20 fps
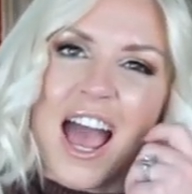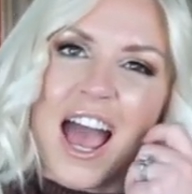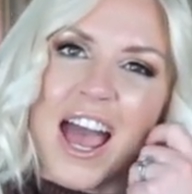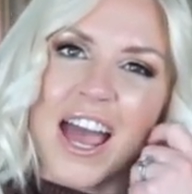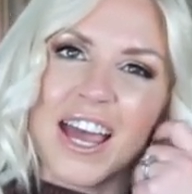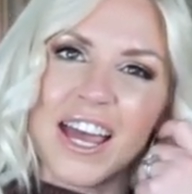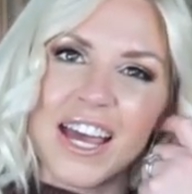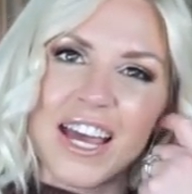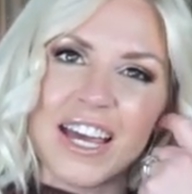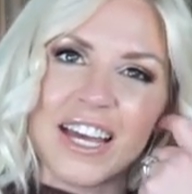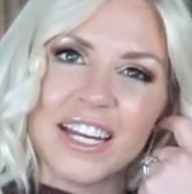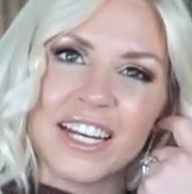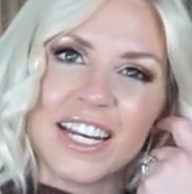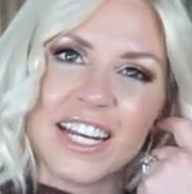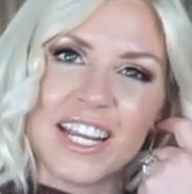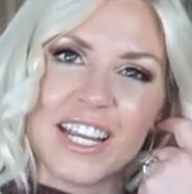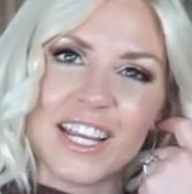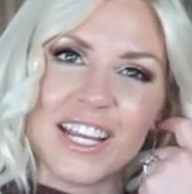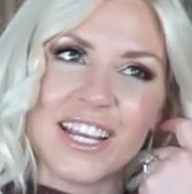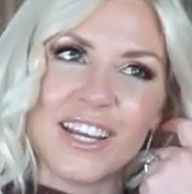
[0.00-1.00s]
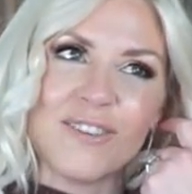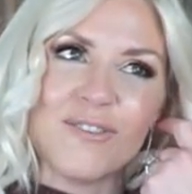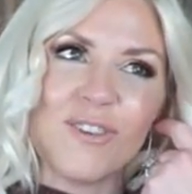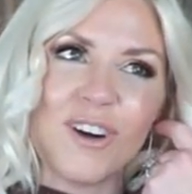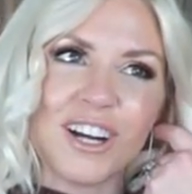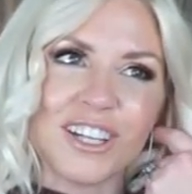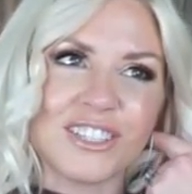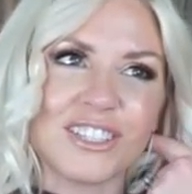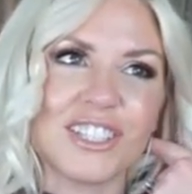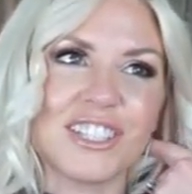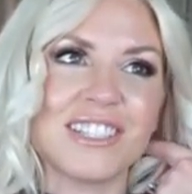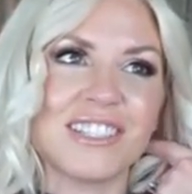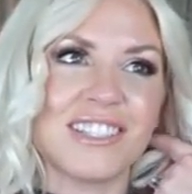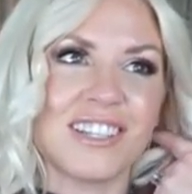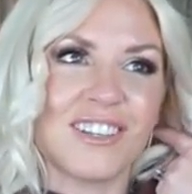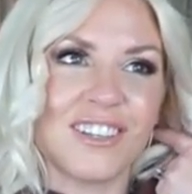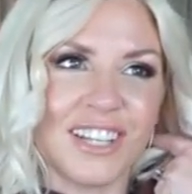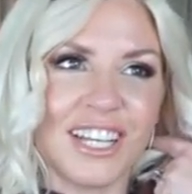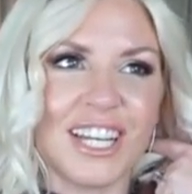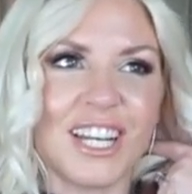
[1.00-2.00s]
and he watches the
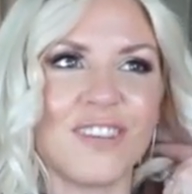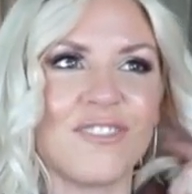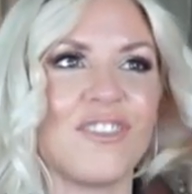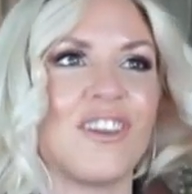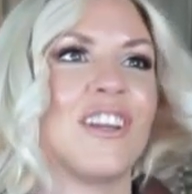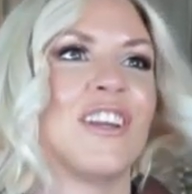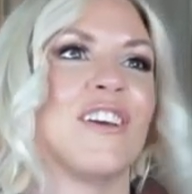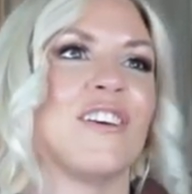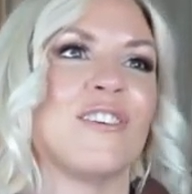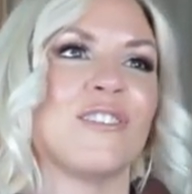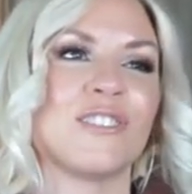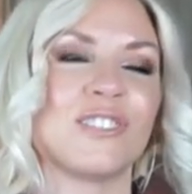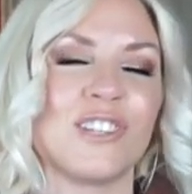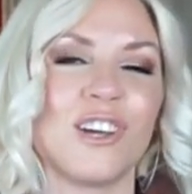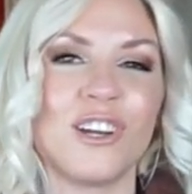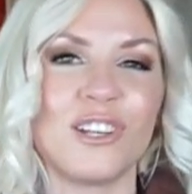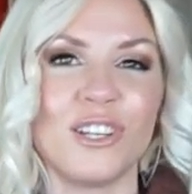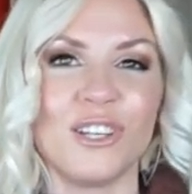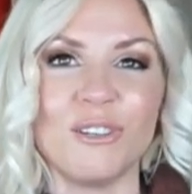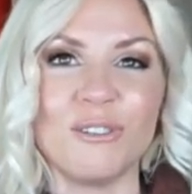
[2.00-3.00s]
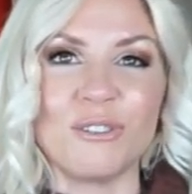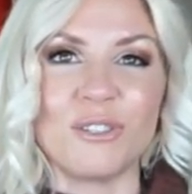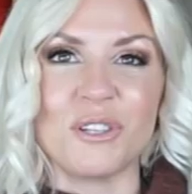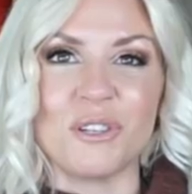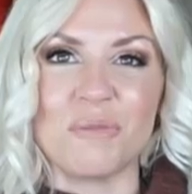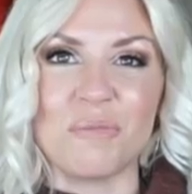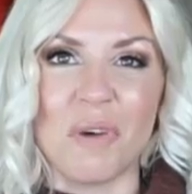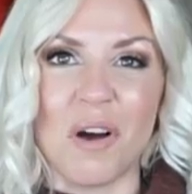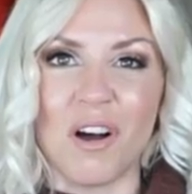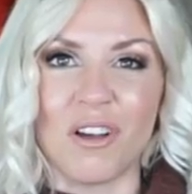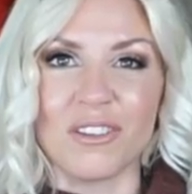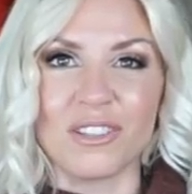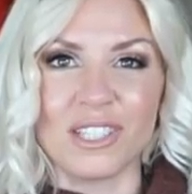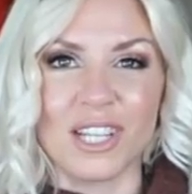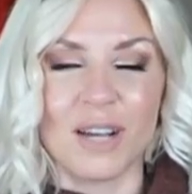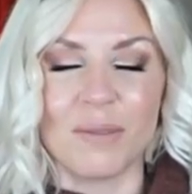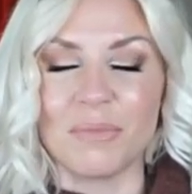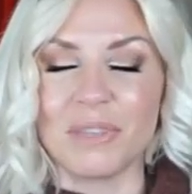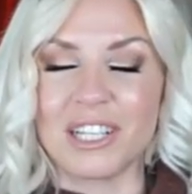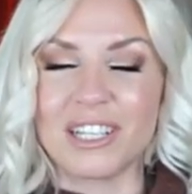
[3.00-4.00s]
cleaning videos on YouTube all the
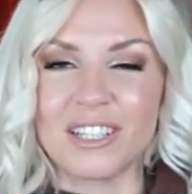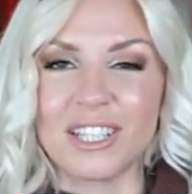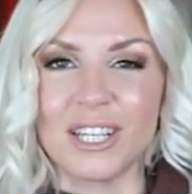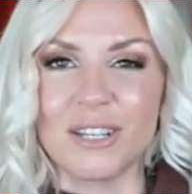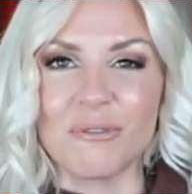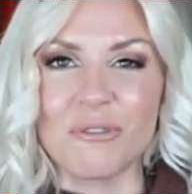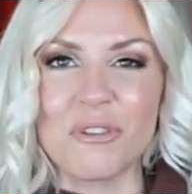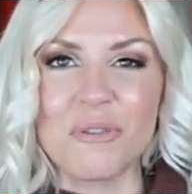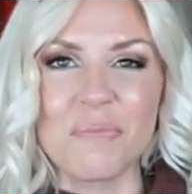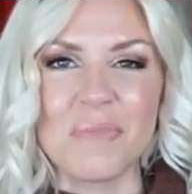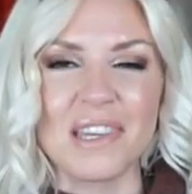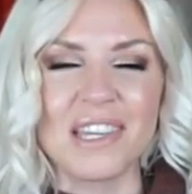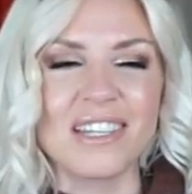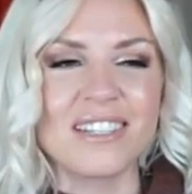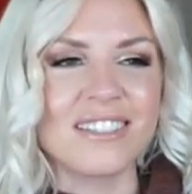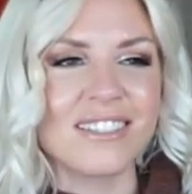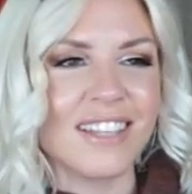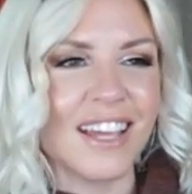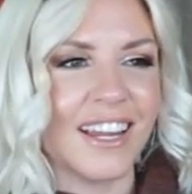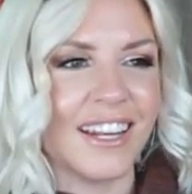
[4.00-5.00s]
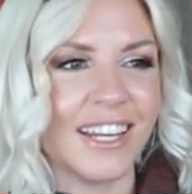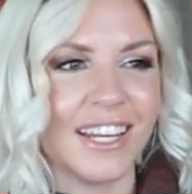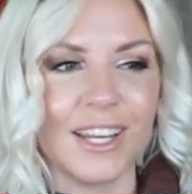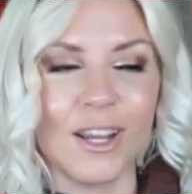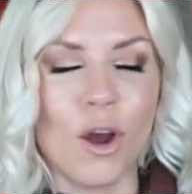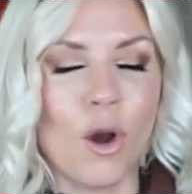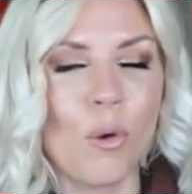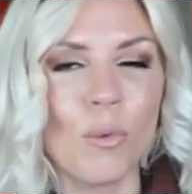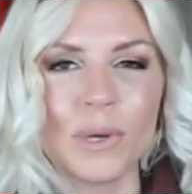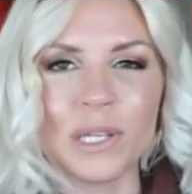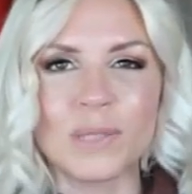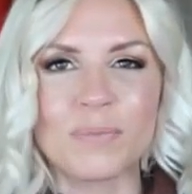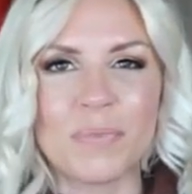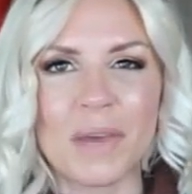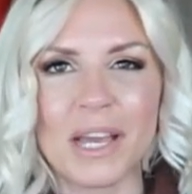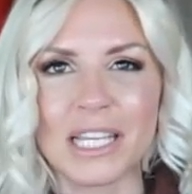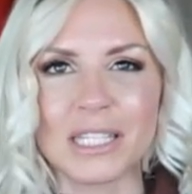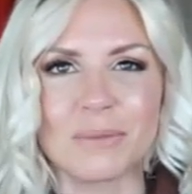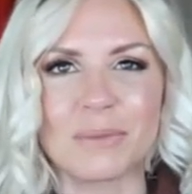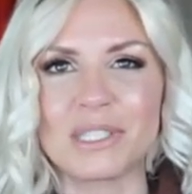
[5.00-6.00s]
time like clean with me's and he always
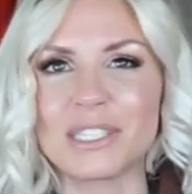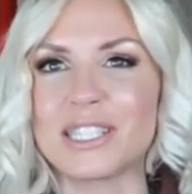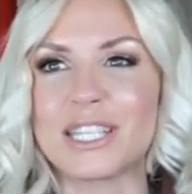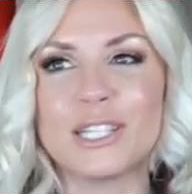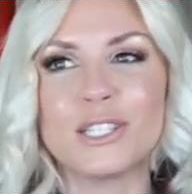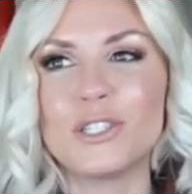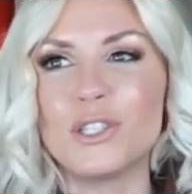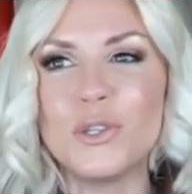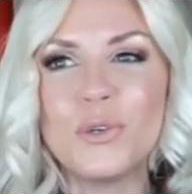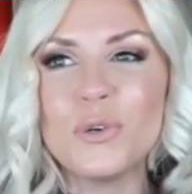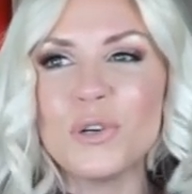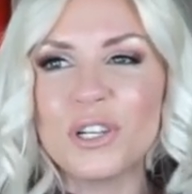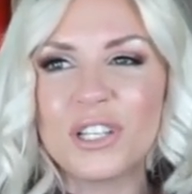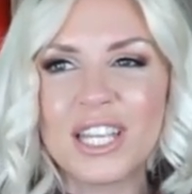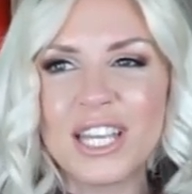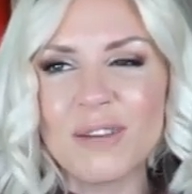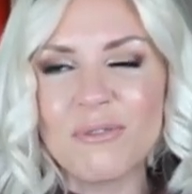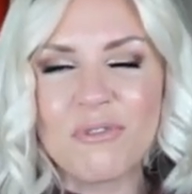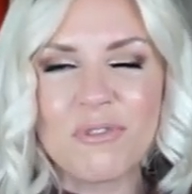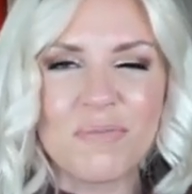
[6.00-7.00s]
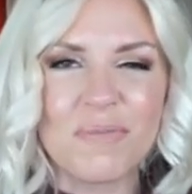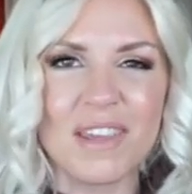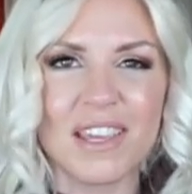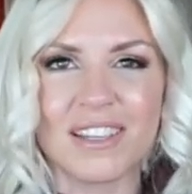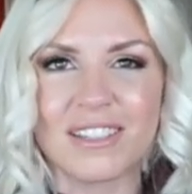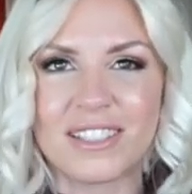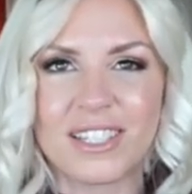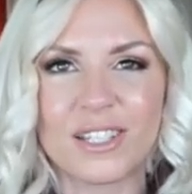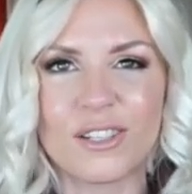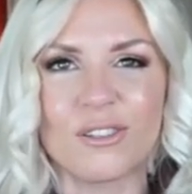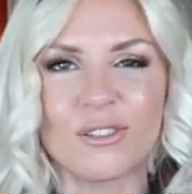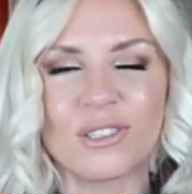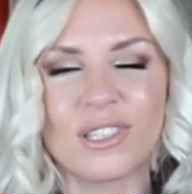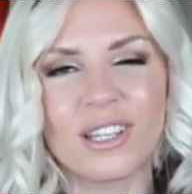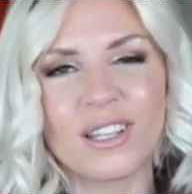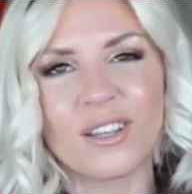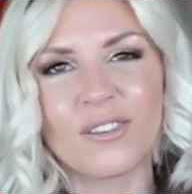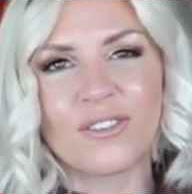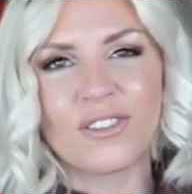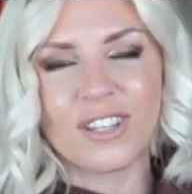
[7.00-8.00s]
begs me he's like do a clean with me because he knows I
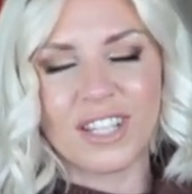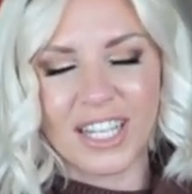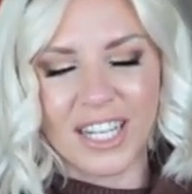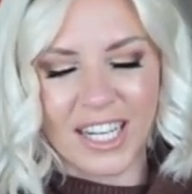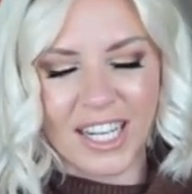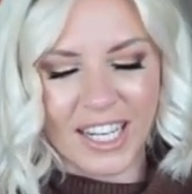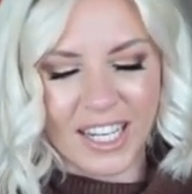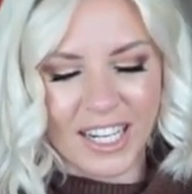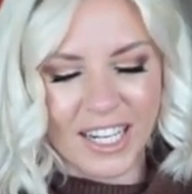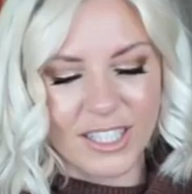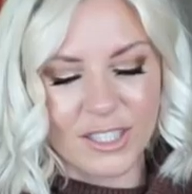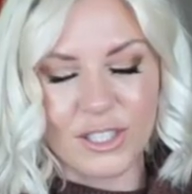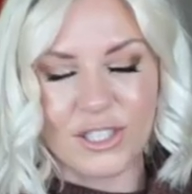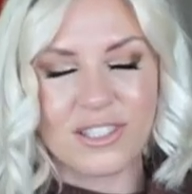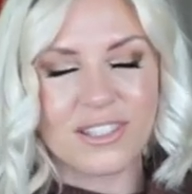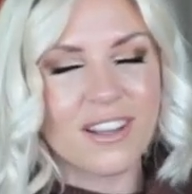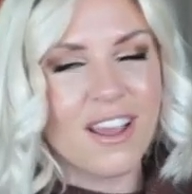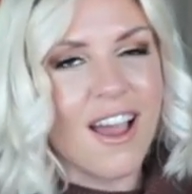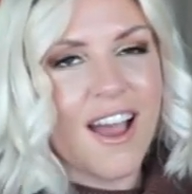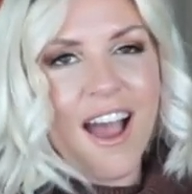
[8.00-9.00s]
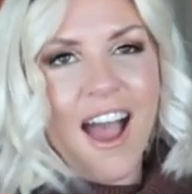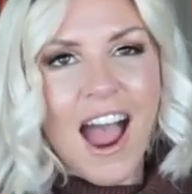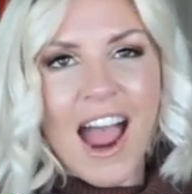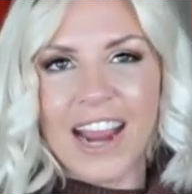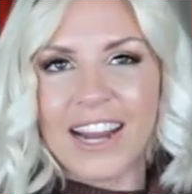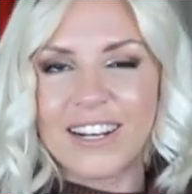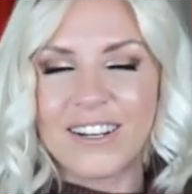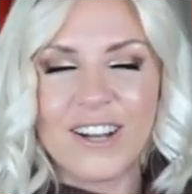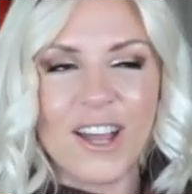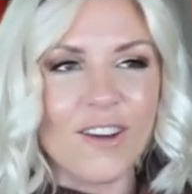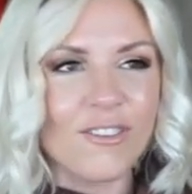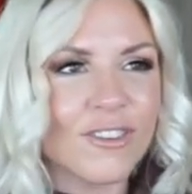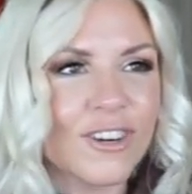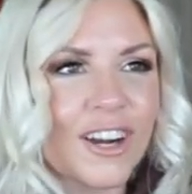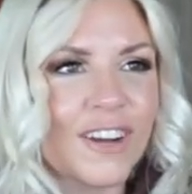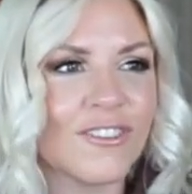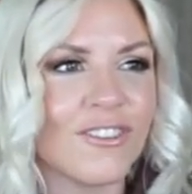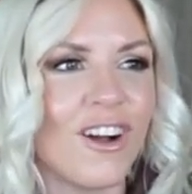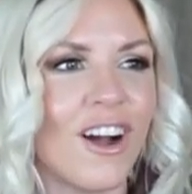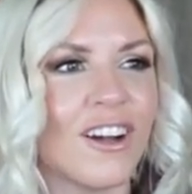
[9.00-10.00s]
love cleaning and I just I never
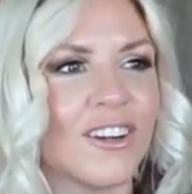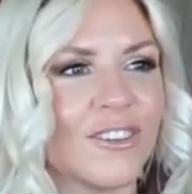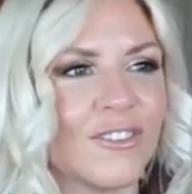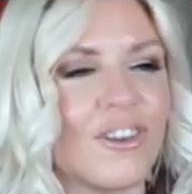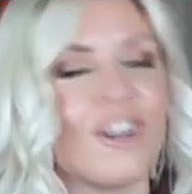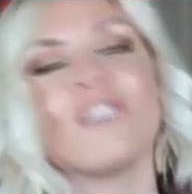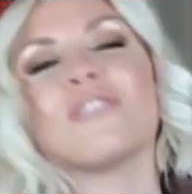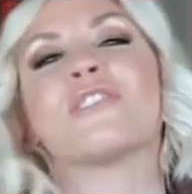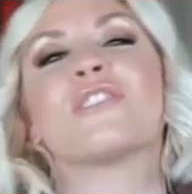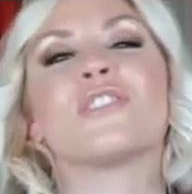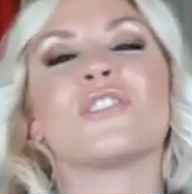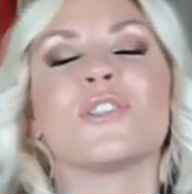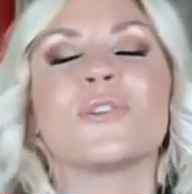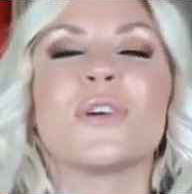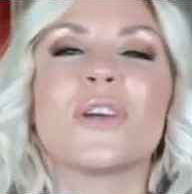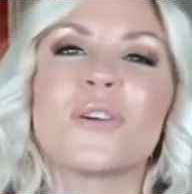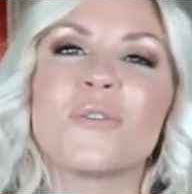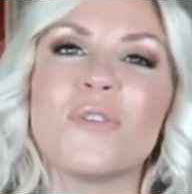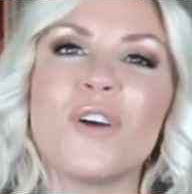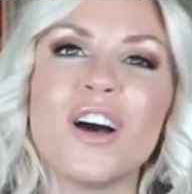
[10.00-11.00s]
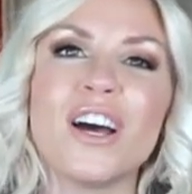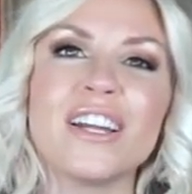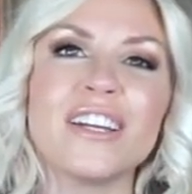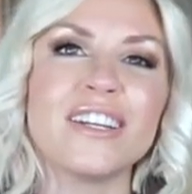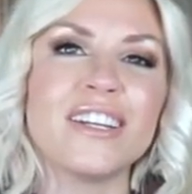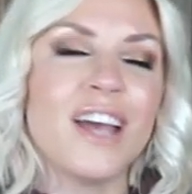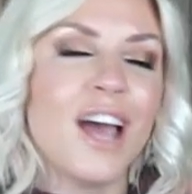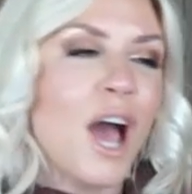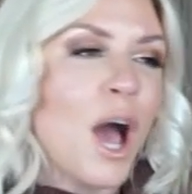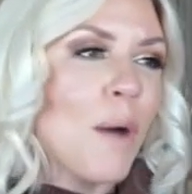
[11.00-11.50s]
have gotten around to doing one.